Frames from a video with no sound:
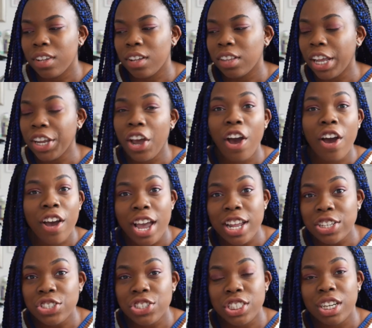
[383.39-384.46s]
like, her
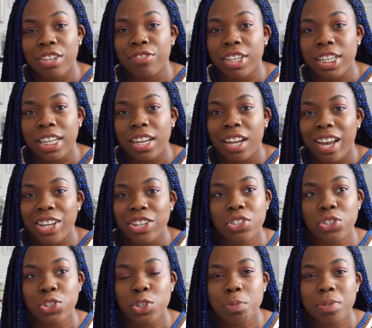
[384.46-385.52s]
energy I really like.
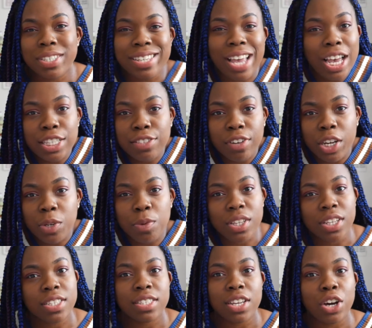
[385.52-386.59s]
She's super satisfied with
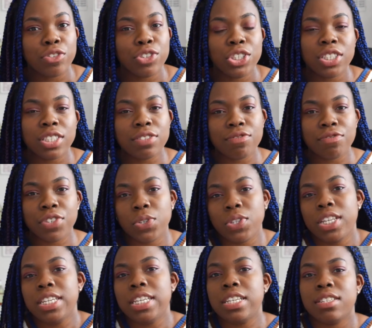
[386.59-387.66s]
herself. She doesn't feel
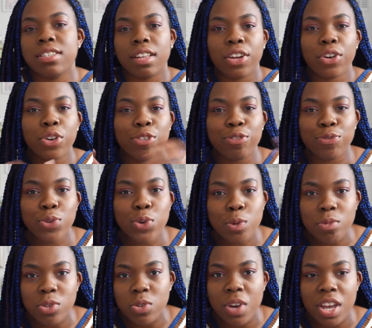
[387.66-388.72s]
the need to like
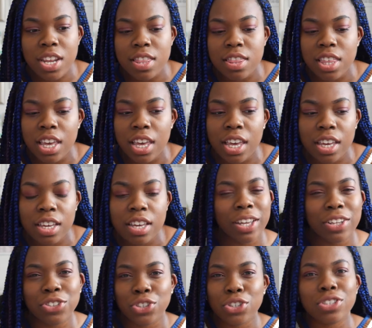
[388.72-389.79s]
conform to anything,
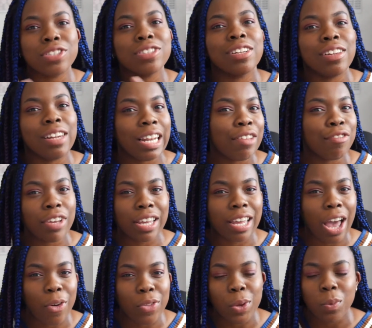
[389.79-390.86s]
like just living
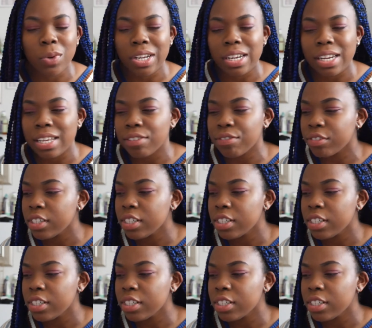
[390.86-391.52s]
how they want to live.